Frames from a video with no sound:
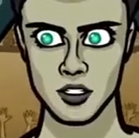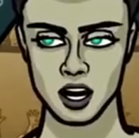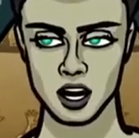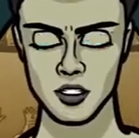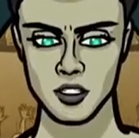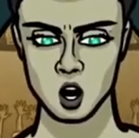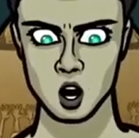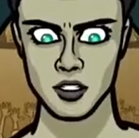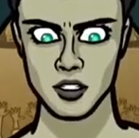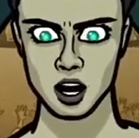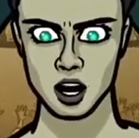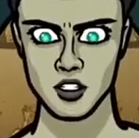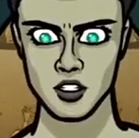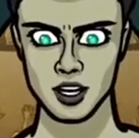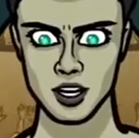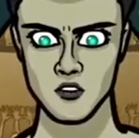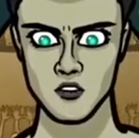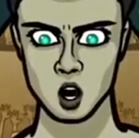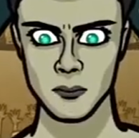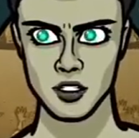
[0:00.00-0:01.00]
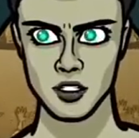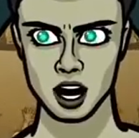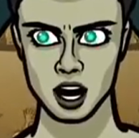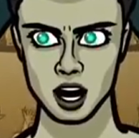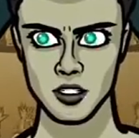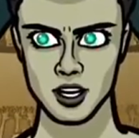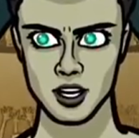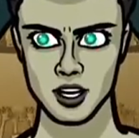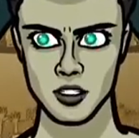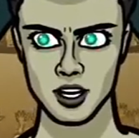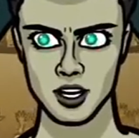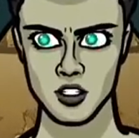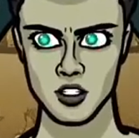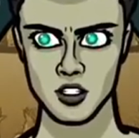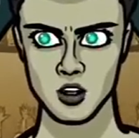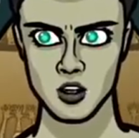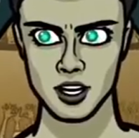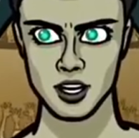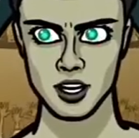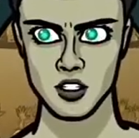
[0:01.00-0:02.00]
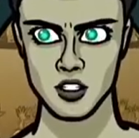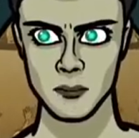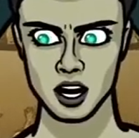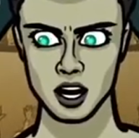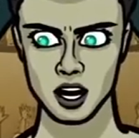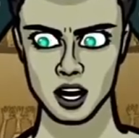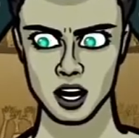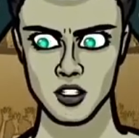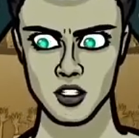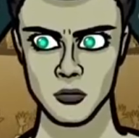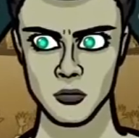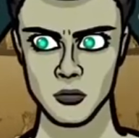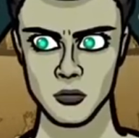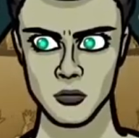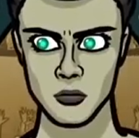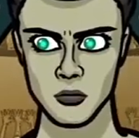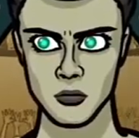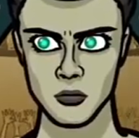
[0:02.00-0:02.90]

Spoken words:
Here's your induction form. Sign and initial each page.